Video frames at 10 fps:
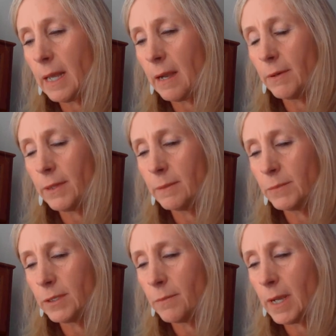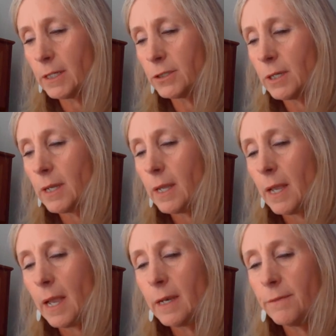out with him so much.
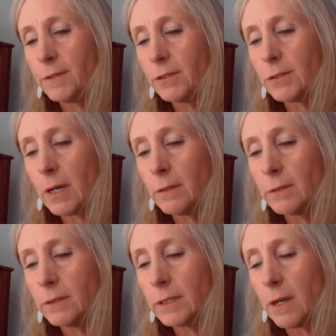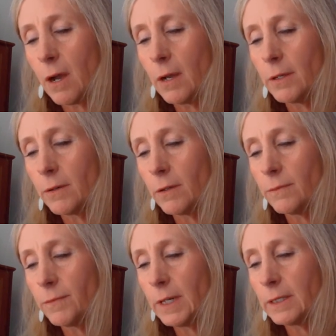And if you start losing all your
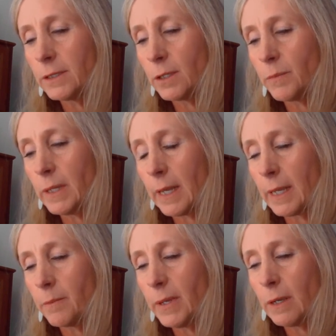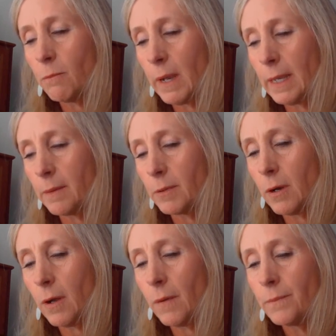old friends, it'll be like a big wake-up
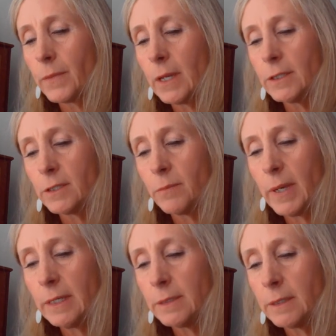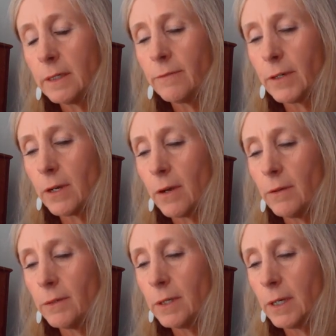call. So basically, for your
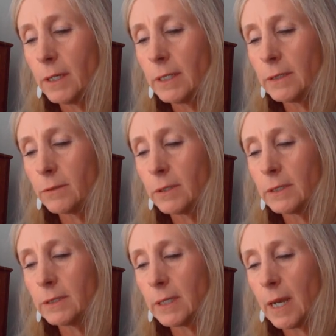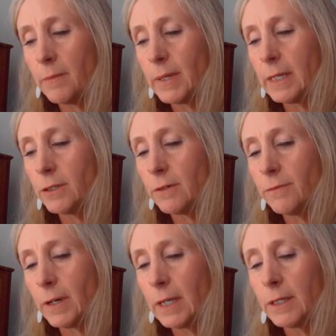own good, he's going to stop being your
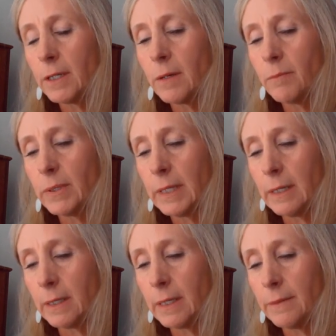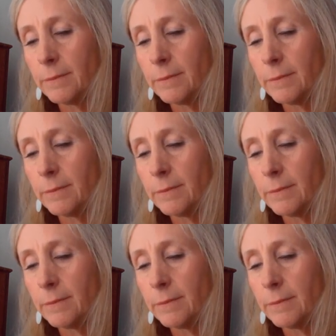friend completely.